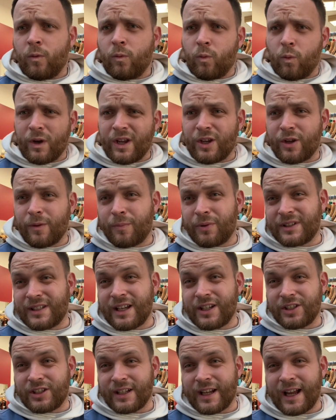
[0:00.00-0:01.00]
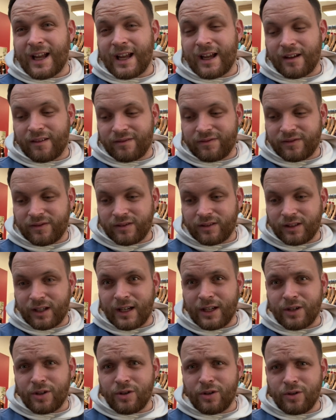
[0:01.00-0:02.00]
We could potentially have a
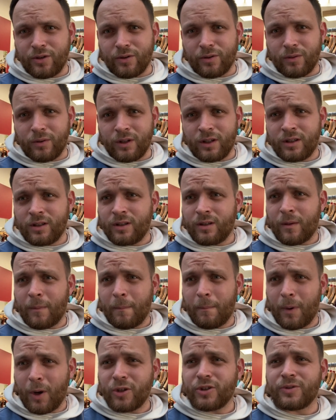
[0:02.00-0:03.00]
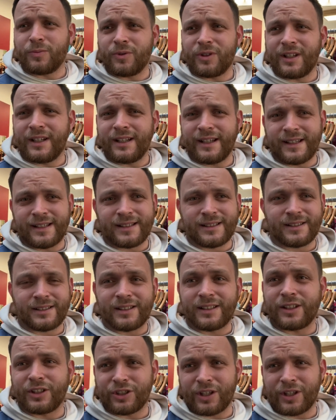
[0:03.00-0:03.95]
new bottom of the list in the